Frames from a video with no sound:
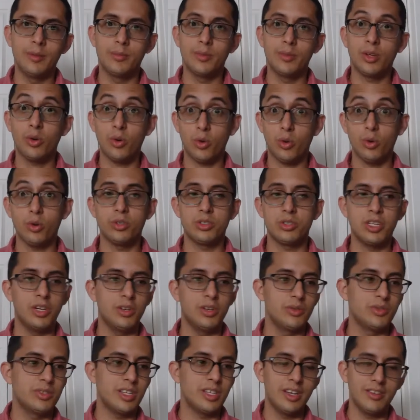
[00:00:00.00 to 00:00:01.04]
the chord
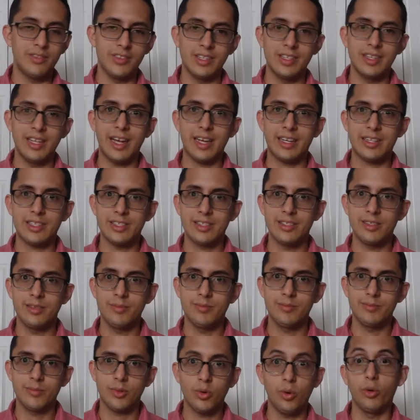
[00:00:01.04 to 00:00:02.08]
tones of the next
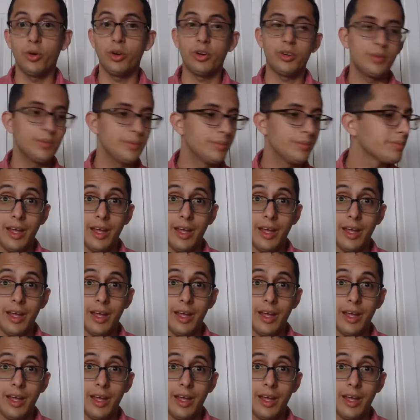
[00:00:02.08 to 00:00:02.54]
chord.